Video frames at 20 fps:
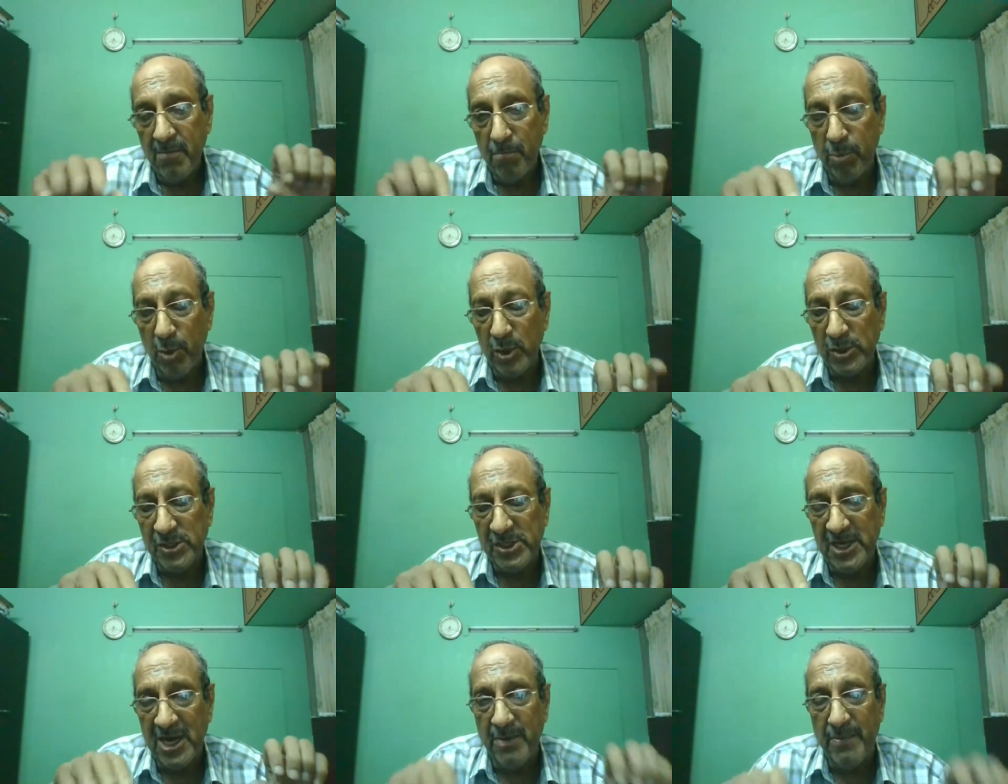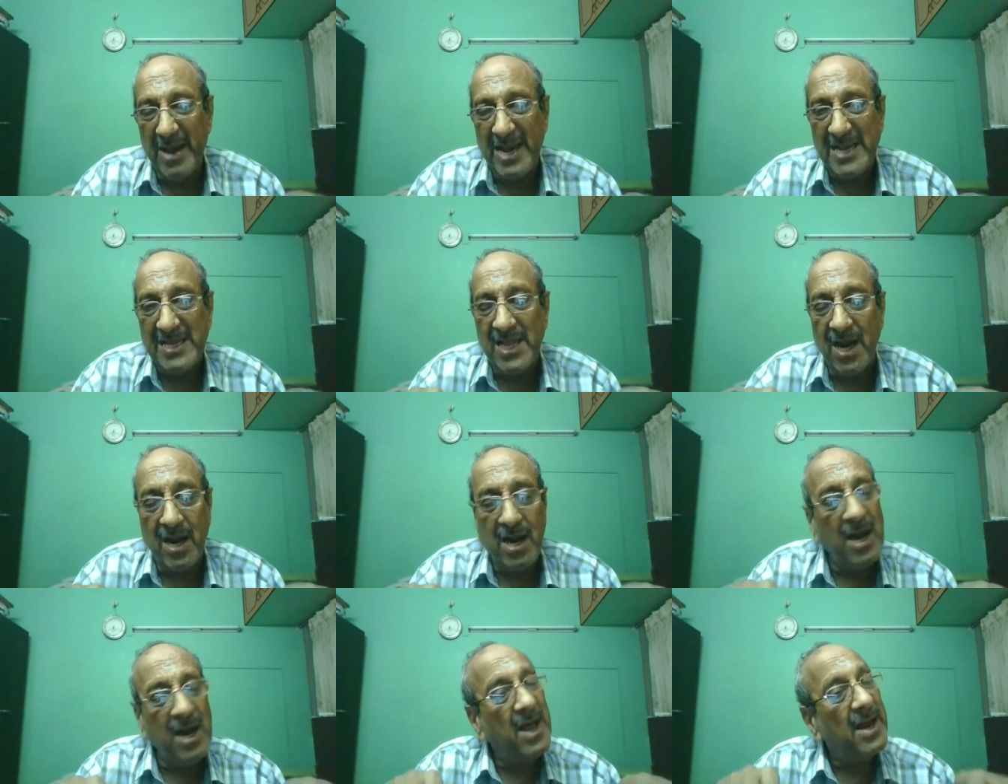posted by the
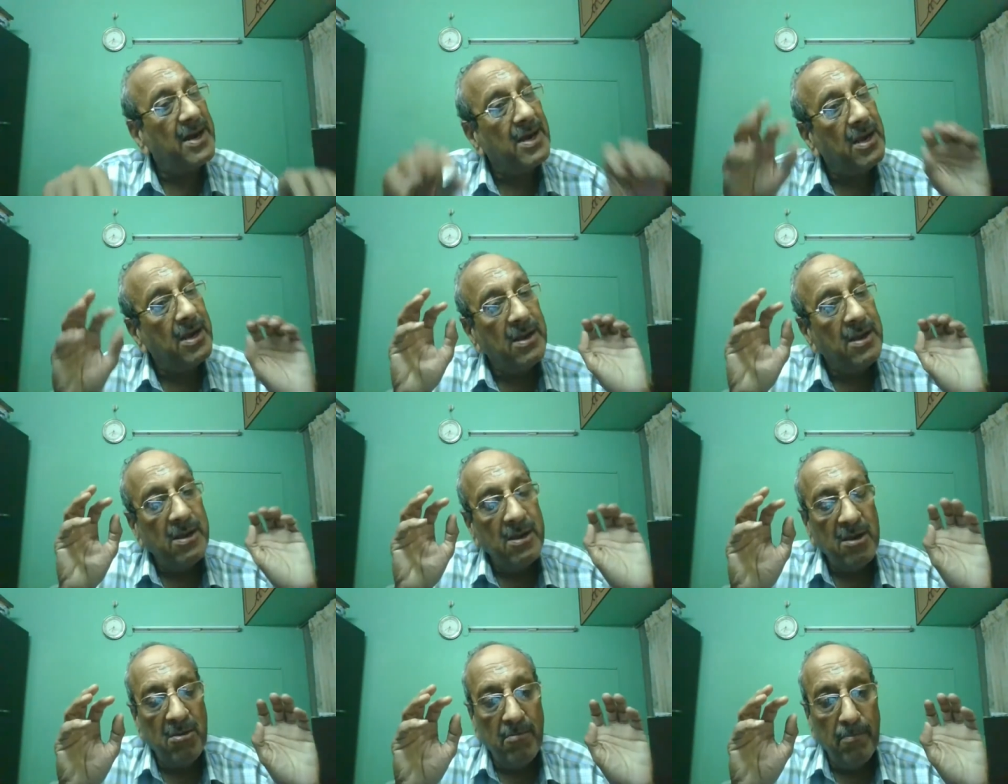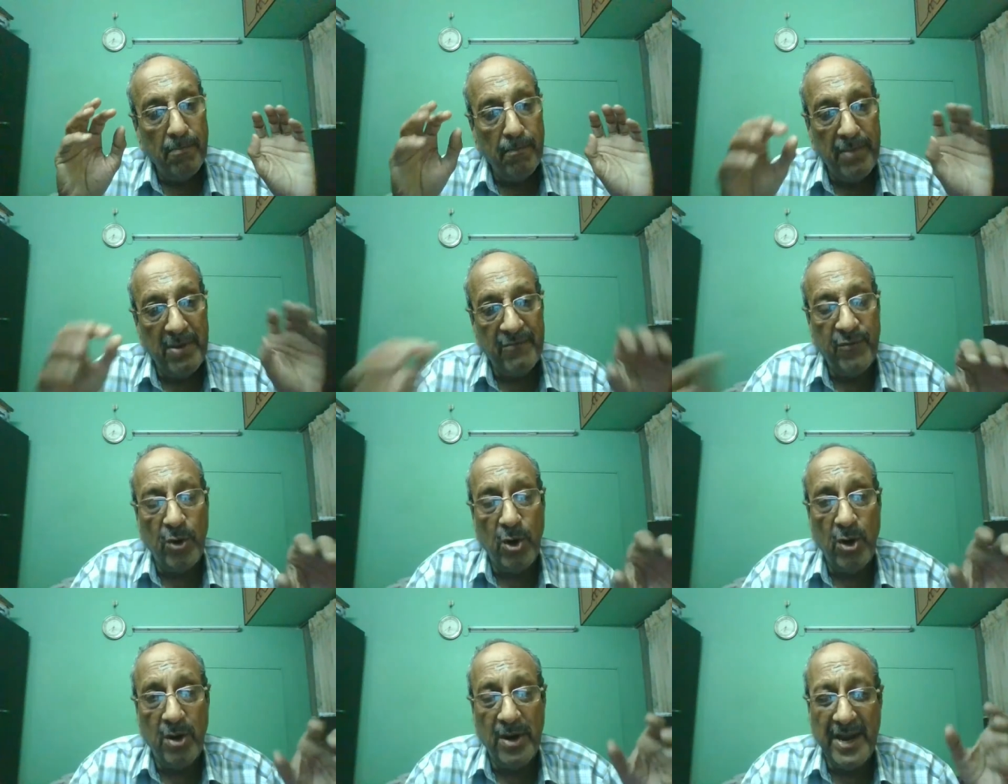clerk,
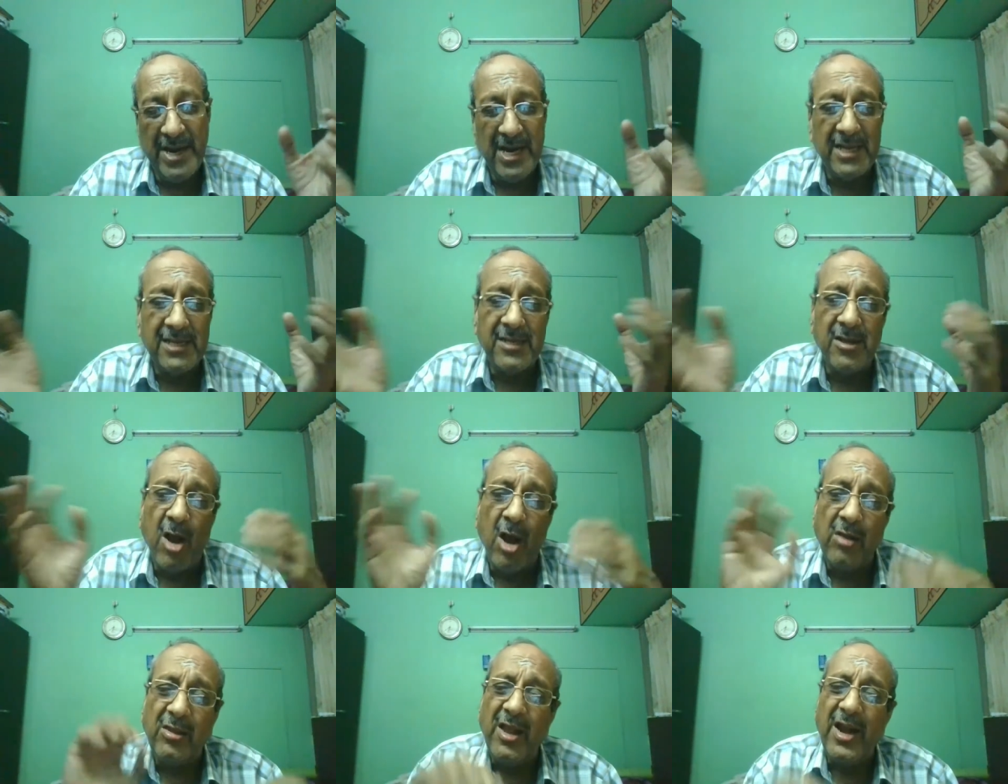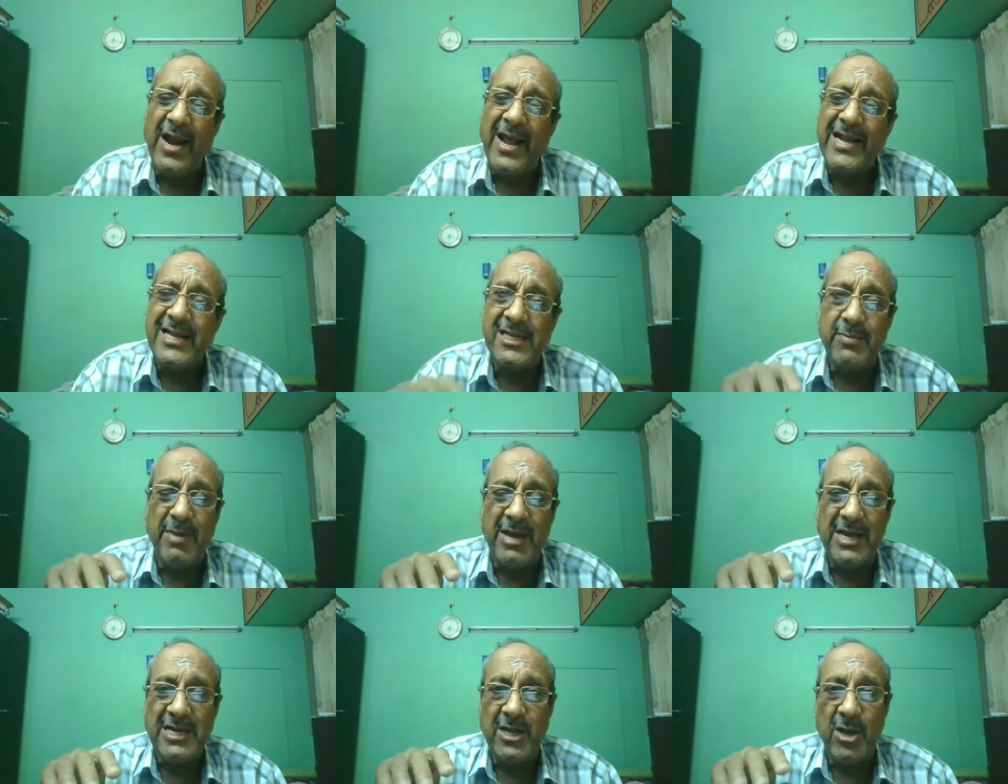before it is authorized
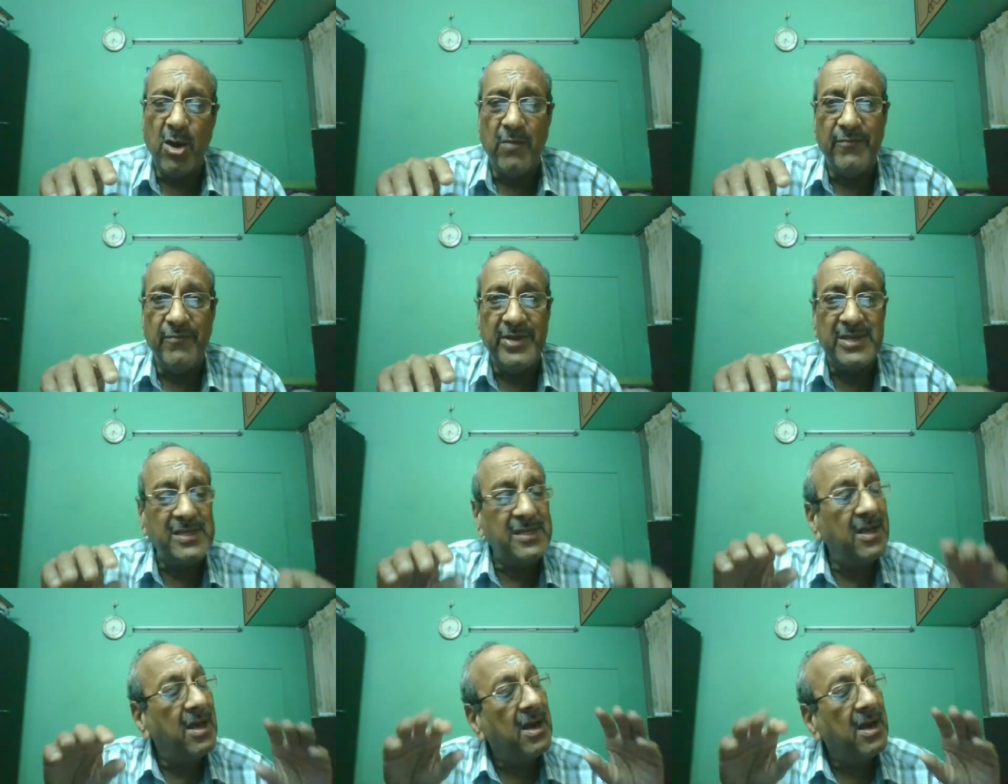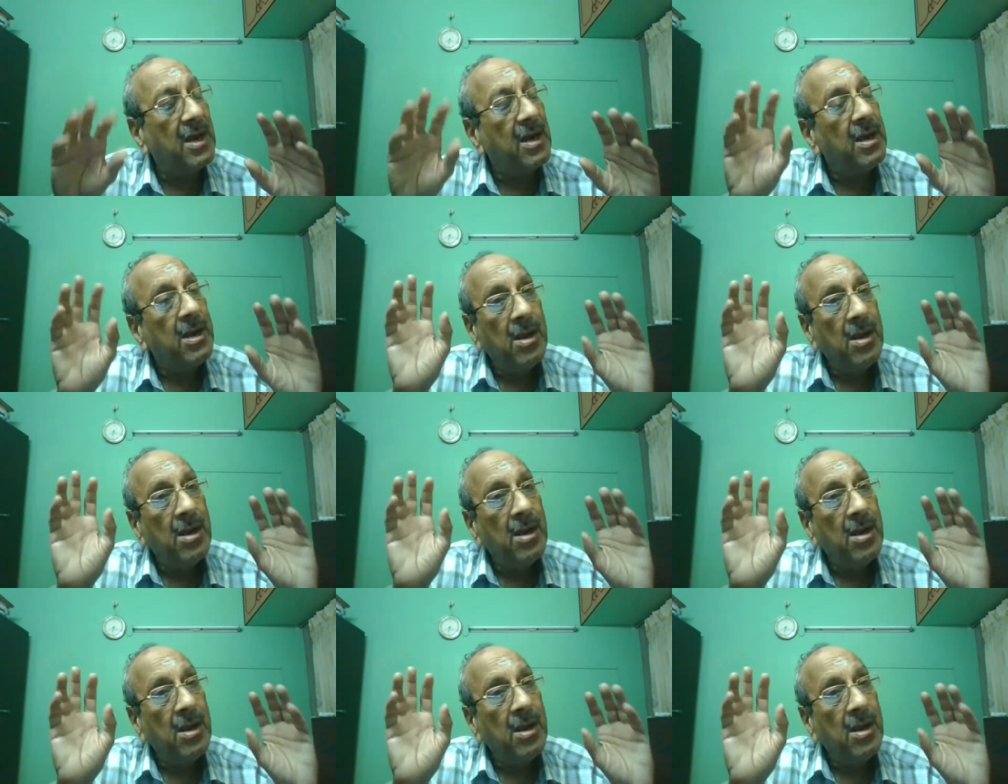by the officer,